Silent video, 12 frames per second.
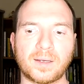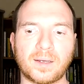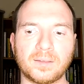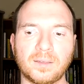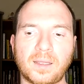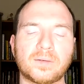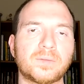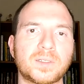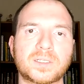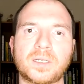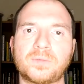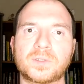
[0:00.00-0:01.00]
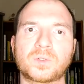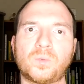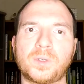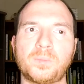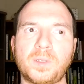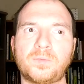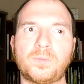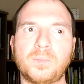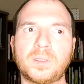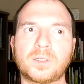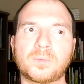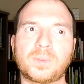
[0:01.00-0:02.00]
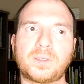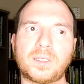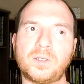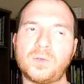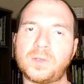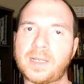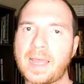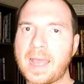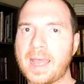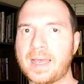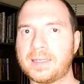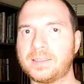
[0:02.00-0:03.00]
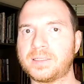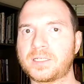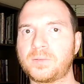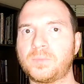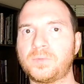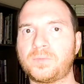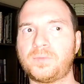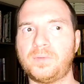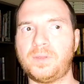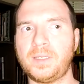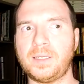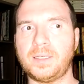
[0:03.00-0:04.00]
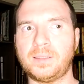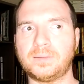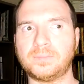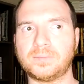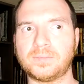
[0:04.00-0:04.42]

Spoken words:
a lot of this stuff is going to be familiar, but then you can add some of the